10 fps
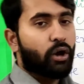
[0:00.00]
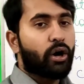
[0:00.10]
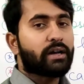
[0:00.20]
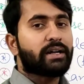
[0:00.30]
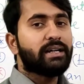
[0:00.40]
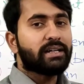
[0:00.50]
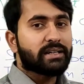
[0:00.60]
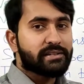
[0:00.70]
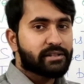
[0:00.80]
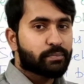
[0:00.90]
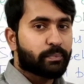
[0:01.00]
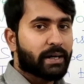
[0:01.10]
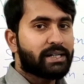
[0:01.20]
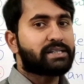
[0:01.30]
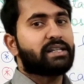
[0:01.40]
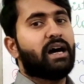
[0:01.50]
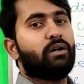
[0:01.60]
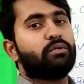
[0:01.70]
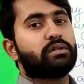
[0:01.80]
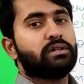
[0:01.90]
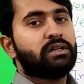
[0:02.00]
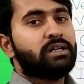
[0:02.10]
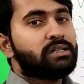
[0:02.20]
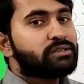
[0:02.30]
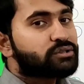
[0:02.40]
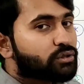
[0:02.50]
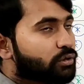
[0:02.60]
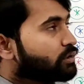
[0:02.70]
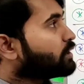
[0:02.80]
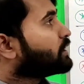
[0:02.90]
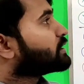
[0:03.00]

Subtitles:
or it spreads out. So